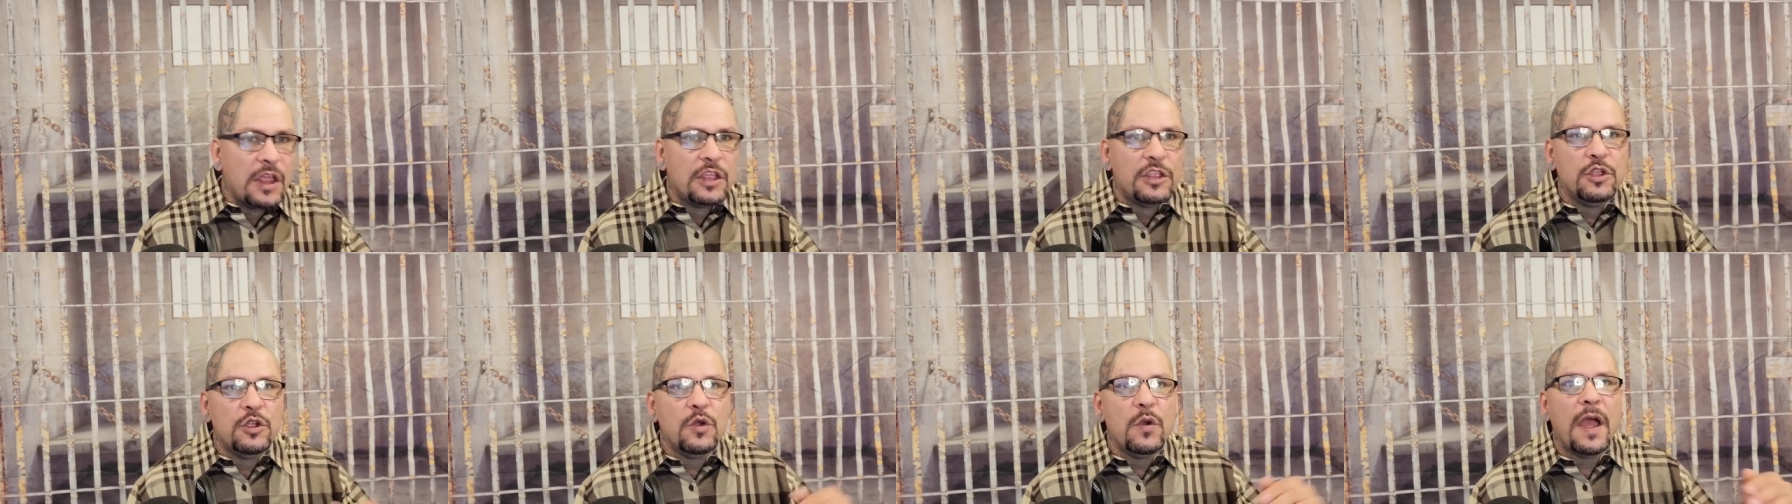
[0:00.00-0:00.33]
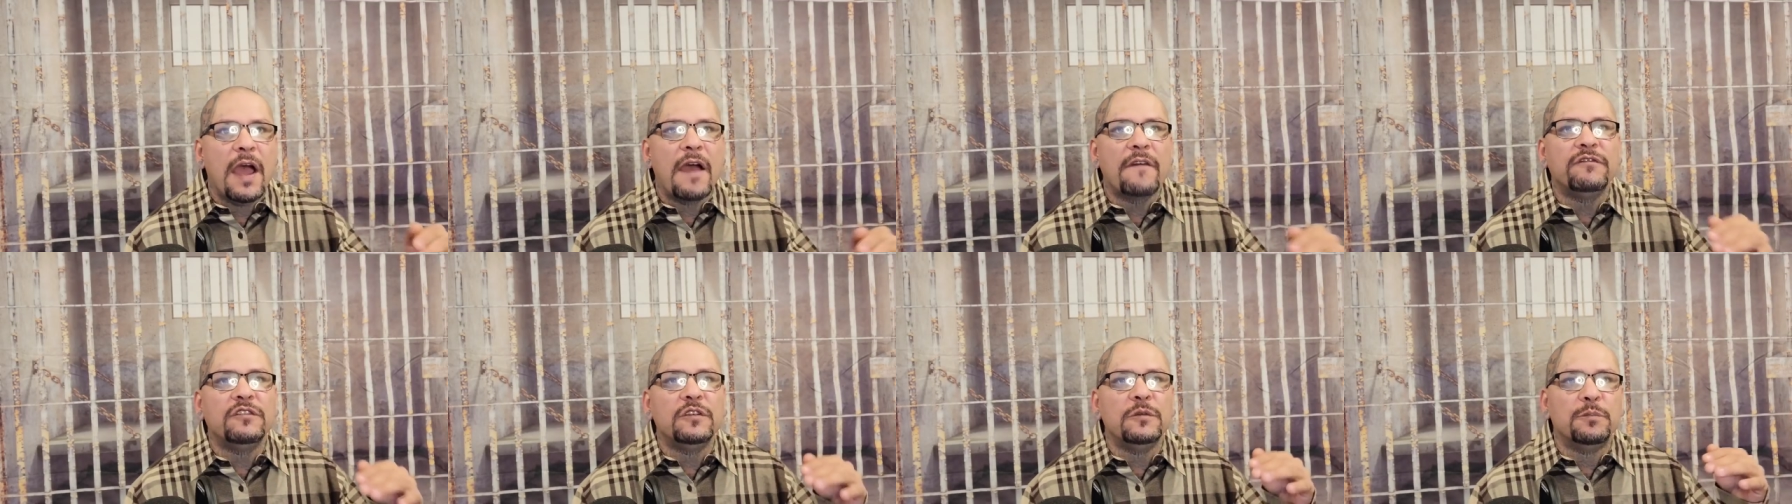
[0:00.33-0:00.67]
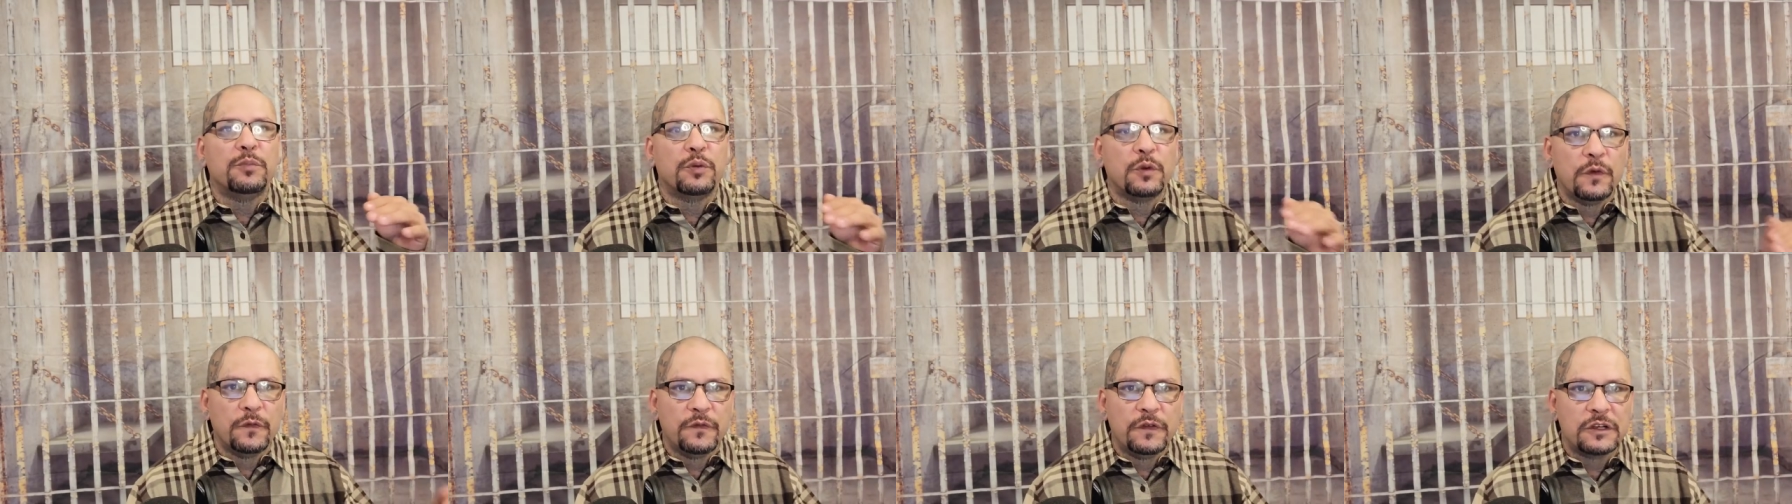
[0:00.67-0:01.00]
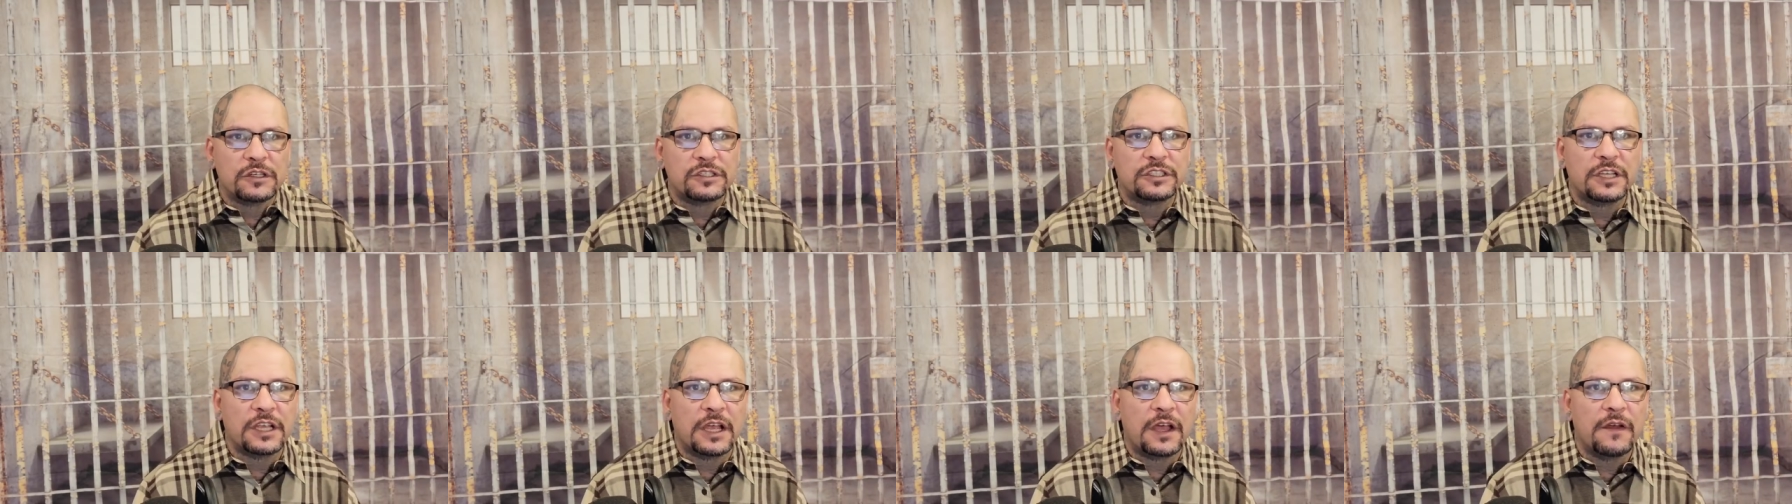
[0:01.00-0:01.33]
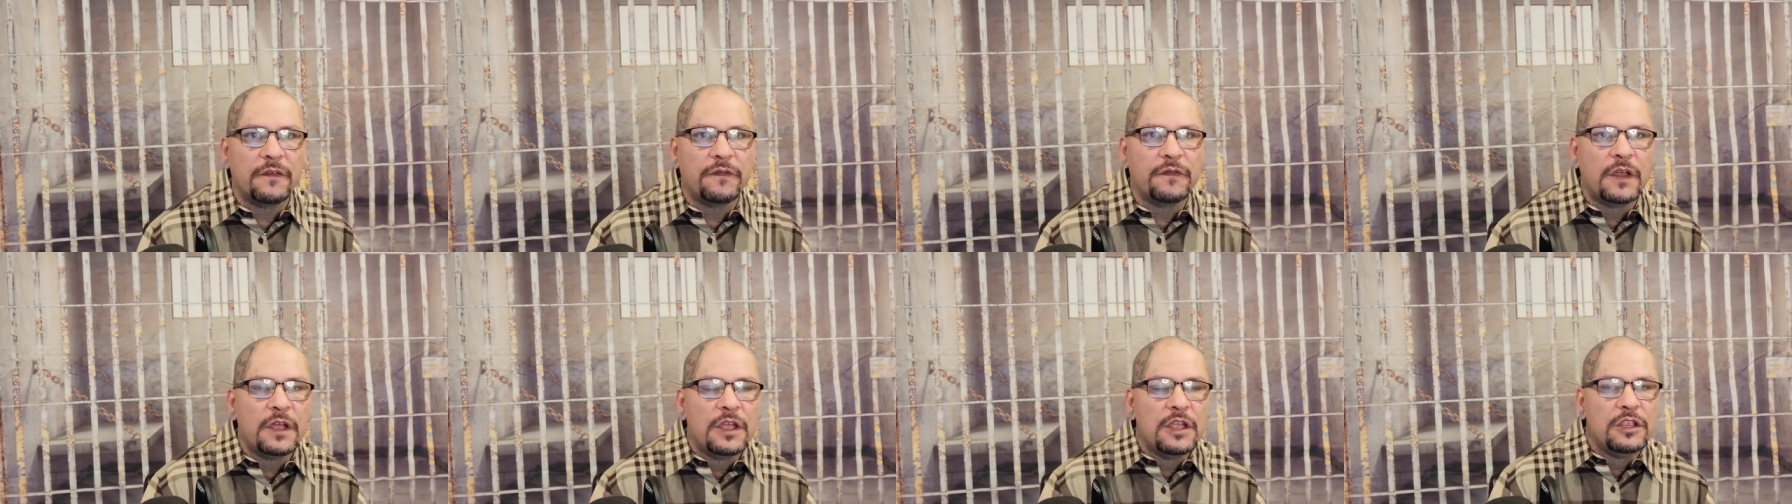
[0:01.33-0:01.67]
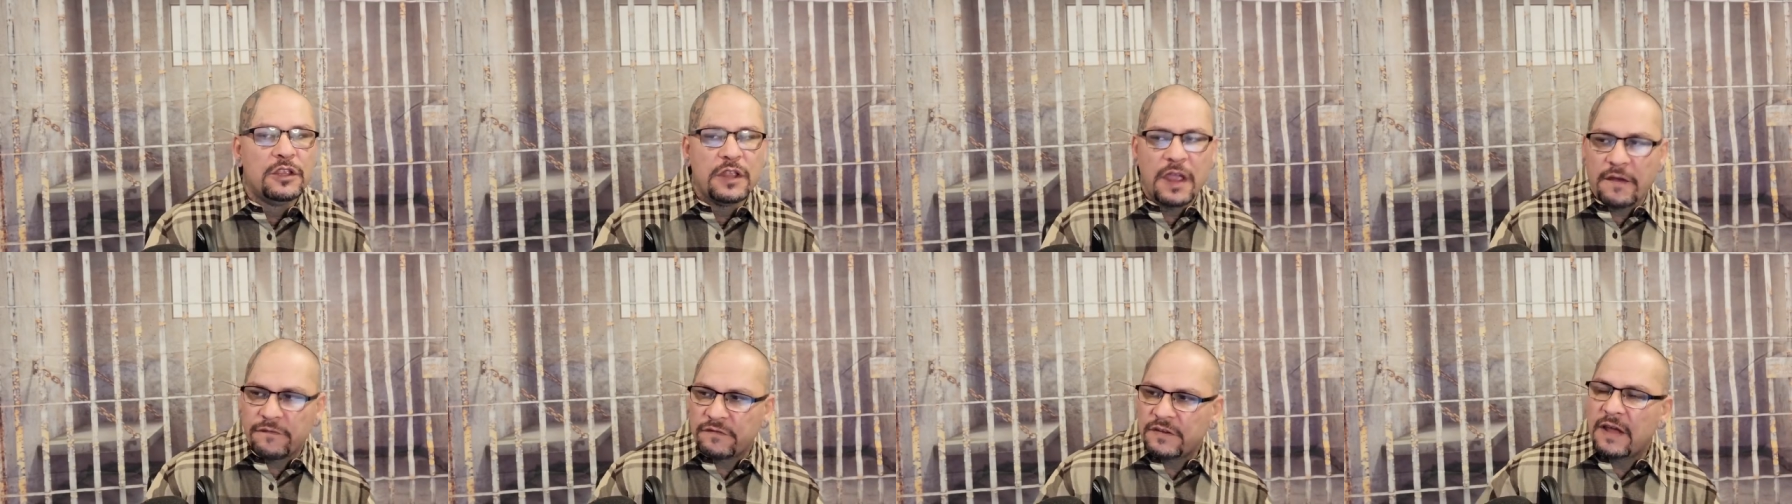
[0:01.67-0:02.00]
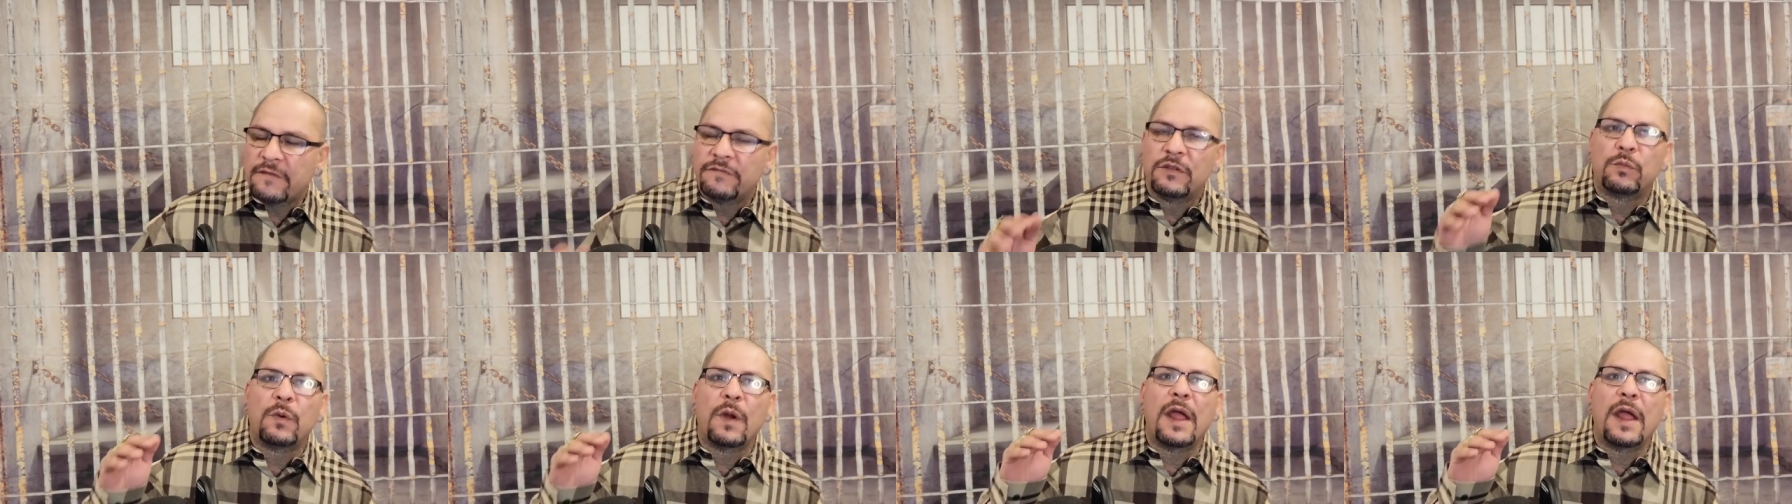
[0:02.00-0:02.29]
You have to prove yourself. You have to have the